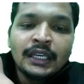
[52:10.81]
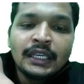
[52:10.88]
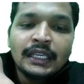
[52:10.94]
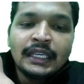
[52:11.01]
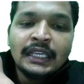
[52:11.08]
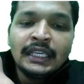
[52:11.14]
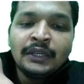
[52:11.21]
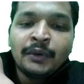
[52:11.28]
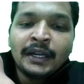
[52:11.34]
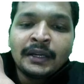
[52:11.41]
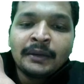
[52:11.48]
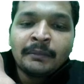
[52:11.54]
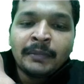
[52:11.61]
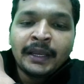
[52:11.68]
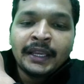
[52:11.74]

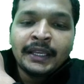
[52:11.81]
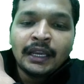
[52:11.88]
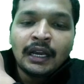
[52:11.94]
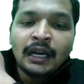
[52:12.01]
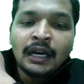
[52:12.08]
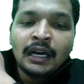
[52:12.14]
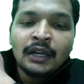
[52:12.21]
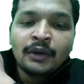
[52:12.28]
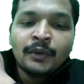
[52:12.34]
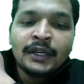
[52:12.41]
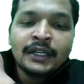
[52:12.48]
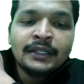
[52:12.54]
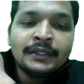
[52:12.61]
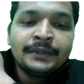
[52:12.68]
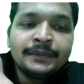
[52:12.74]
E1 by
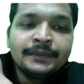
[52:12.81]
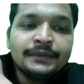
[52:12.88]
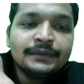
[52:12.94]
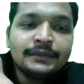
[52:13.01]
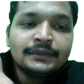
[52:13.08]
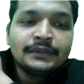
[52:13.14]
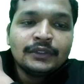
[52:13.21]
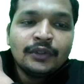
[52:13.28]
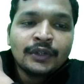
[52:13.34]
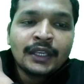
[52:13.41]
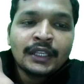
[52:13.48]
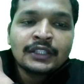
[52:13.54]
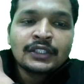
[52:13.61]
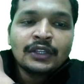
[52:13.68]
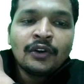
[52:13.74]
R1,
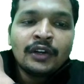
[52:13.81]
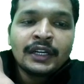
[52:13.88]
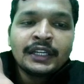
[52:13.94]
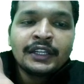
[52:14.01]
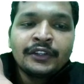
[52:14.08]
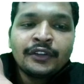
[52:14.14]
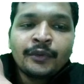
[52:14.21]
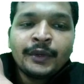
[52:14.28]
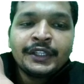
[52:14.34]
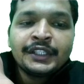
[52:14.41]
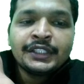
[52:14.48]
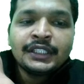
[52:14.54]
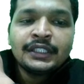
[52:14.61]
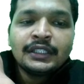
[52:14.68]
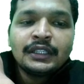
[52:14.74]
it's already in your
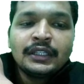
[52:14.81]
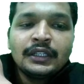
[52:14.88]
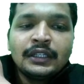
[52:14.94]
question.